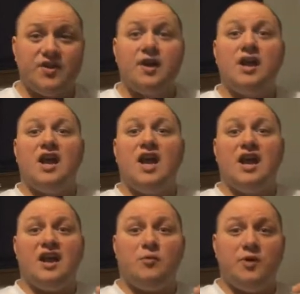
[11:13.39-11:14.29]

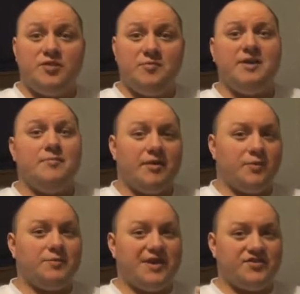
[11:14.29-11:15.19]
With
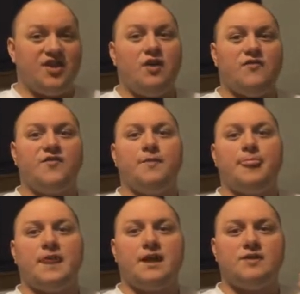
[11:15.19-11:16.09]
myself
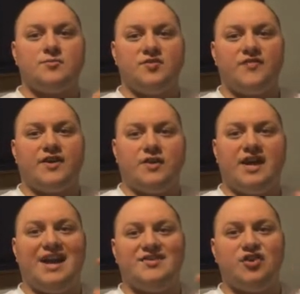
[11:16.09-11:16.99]
specifically,
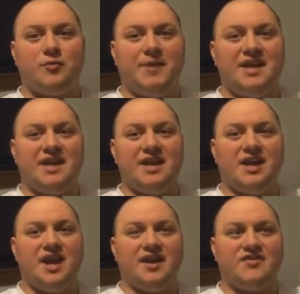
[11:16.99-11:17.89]
it took me, I